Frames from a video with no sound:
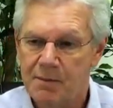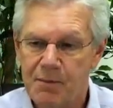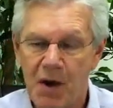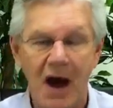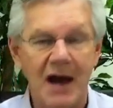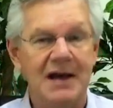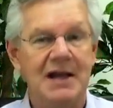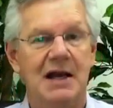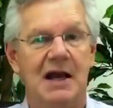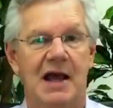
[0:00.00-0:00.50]

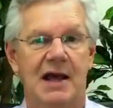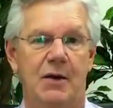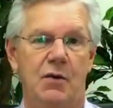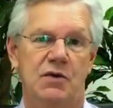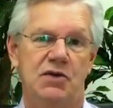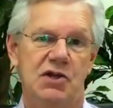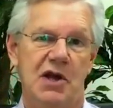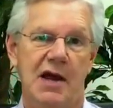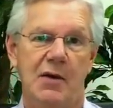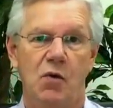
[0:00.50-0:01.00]
body
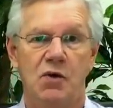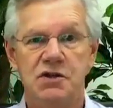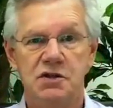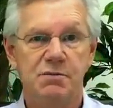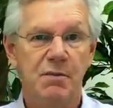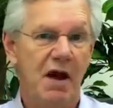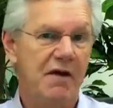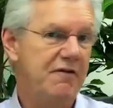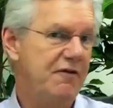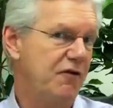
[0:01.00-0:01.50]
language like? What's
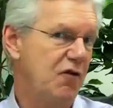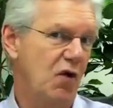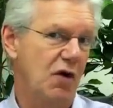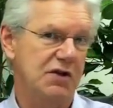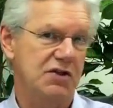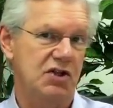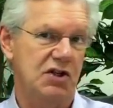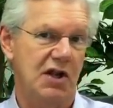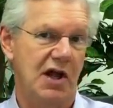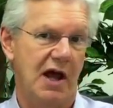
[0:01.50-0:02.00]
my
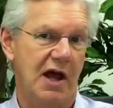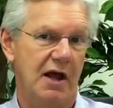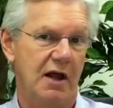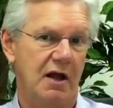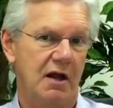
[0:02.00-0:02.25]
voice like?